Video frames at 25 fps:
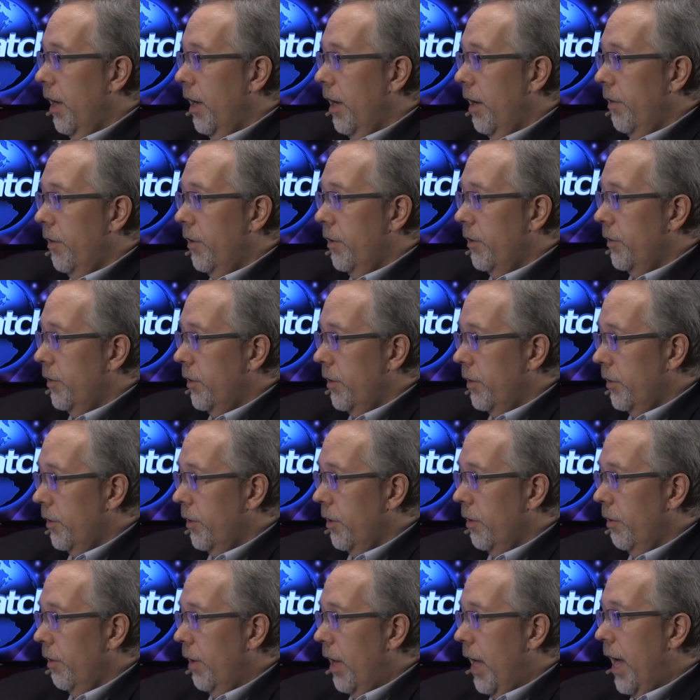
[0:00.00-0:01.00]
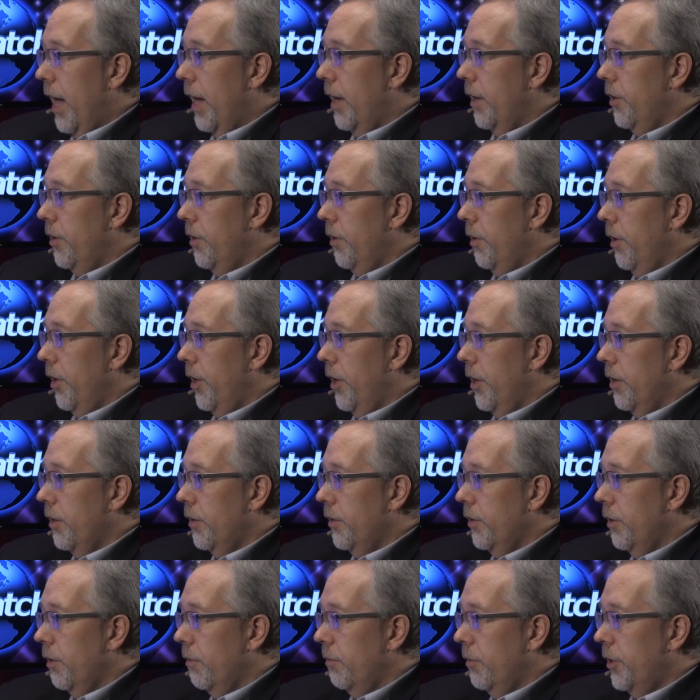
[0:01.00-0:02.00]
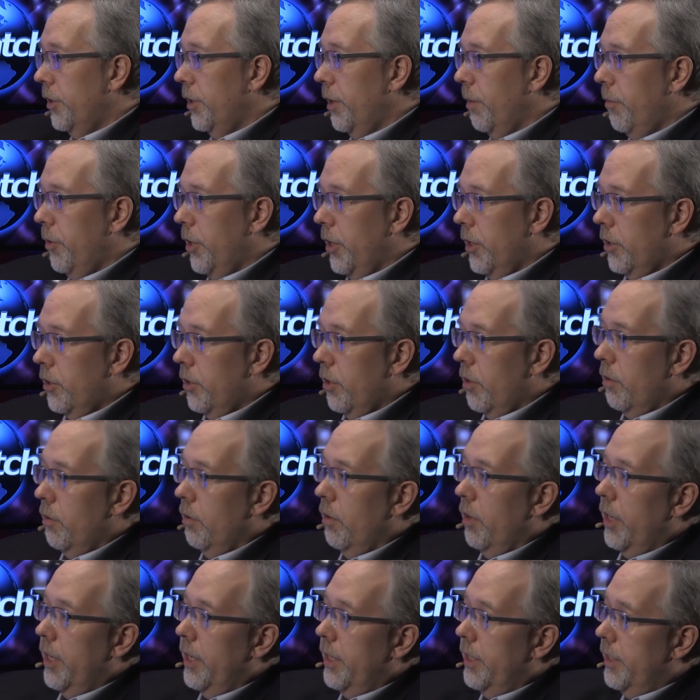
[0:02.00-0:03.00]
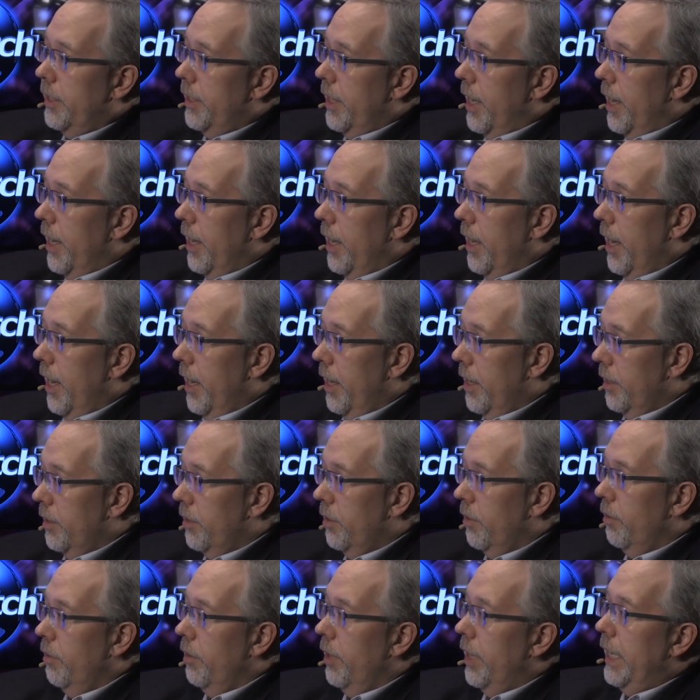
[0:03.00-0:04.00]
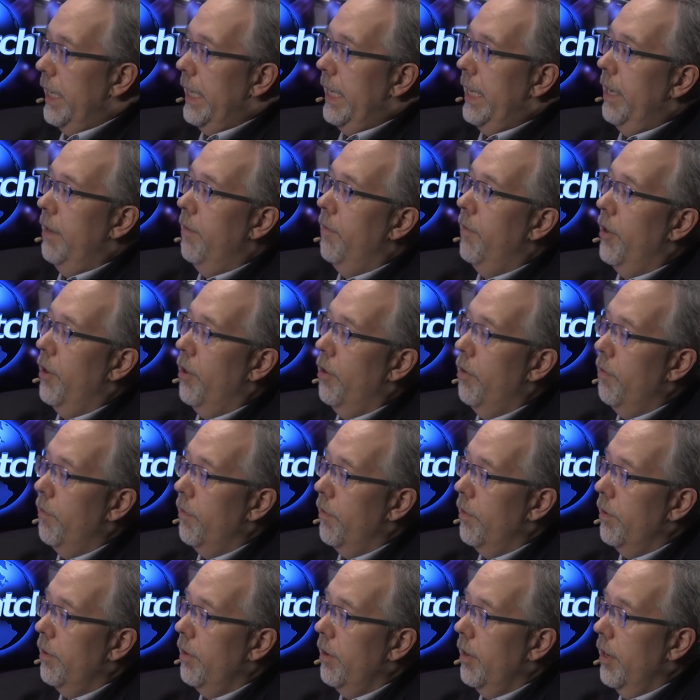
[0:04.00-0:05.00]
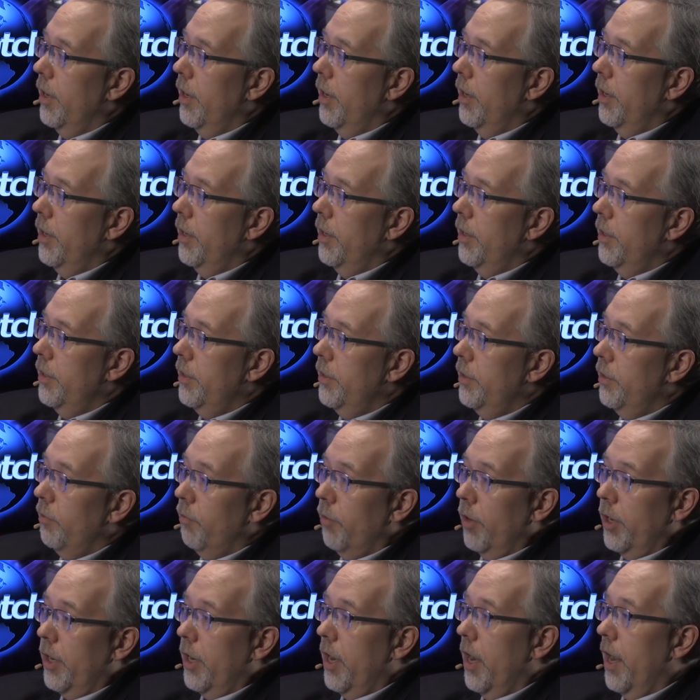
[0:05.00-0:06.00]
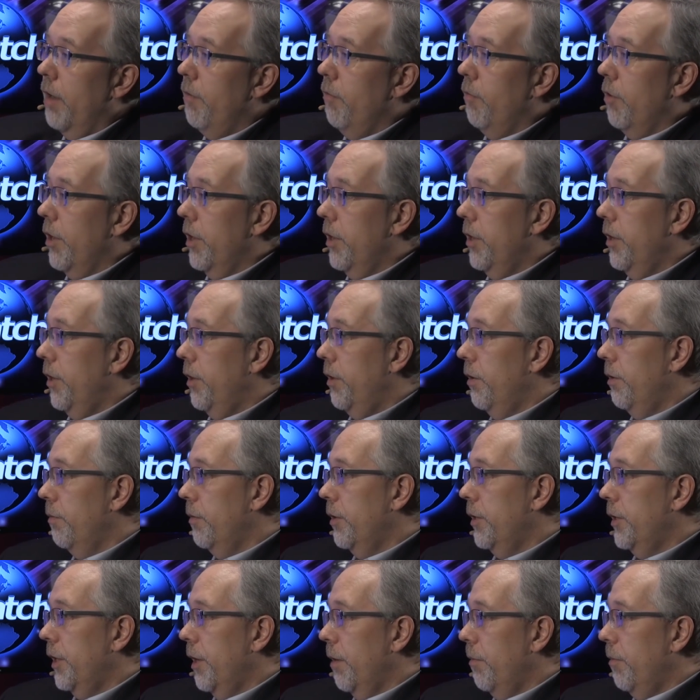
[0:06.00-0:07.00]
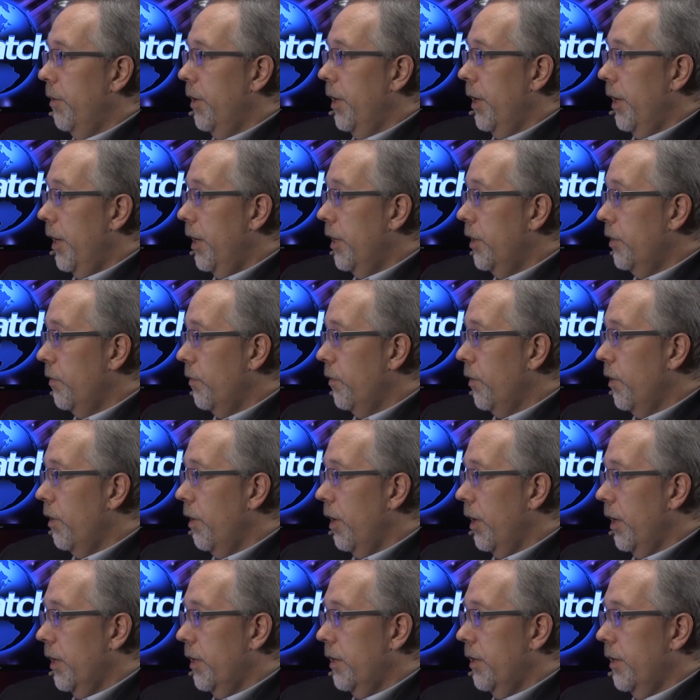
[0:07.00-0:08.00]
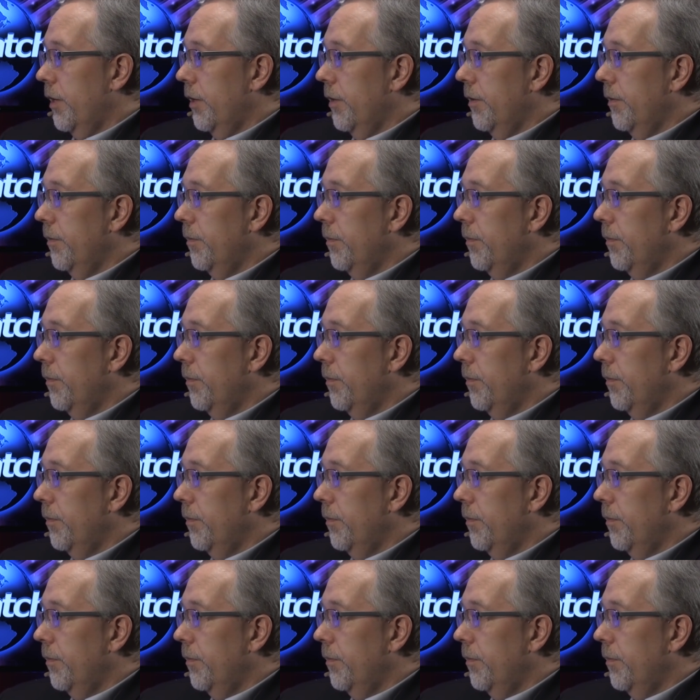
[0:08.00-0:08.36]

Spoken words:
There's no latitude here. So it was something totally dedicated, totally given over to what God wanted to do with something, his verdict.